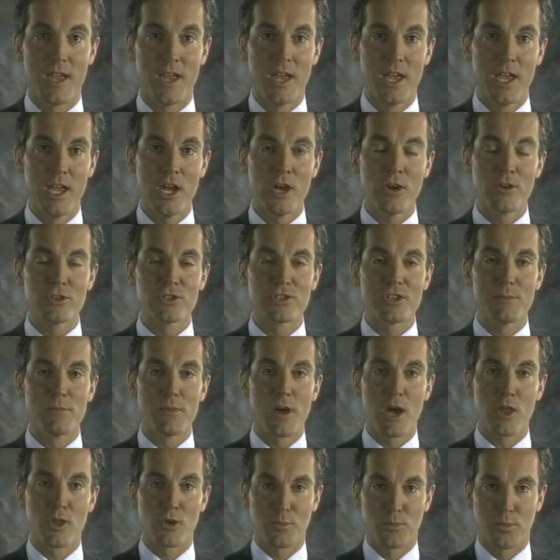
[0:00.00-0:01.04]
Here are some
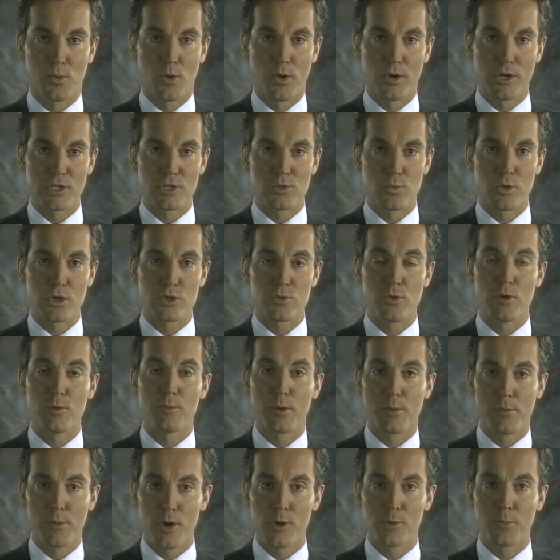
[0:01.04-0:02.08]
other points which will
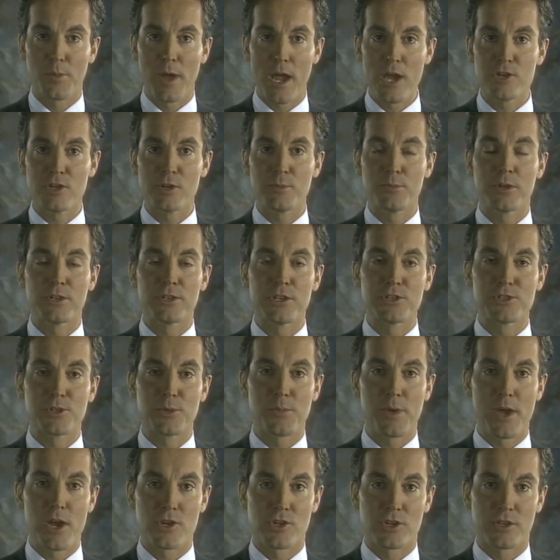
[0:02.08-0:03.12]
promote patient
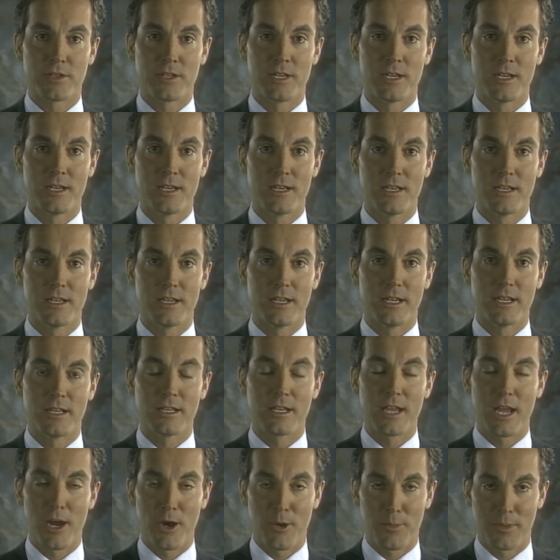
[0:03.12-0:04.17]
participation in
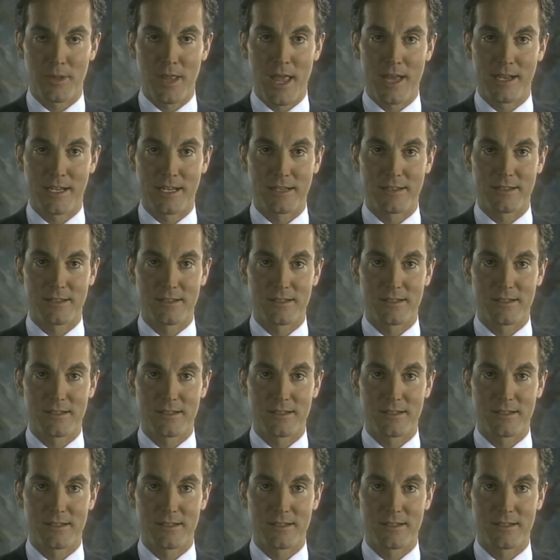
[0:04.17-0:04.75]
care planning.